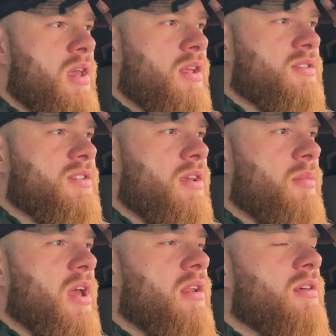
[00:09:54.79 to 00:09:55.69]
and see
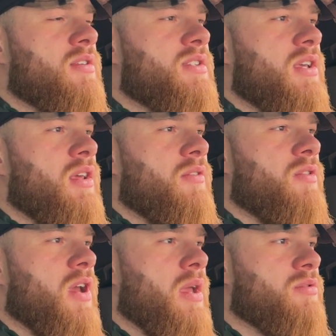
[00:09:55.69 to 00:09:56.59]
if
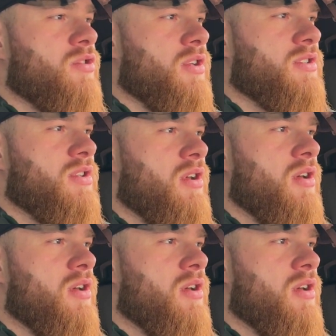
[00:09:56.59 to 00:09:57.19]
the hamstrings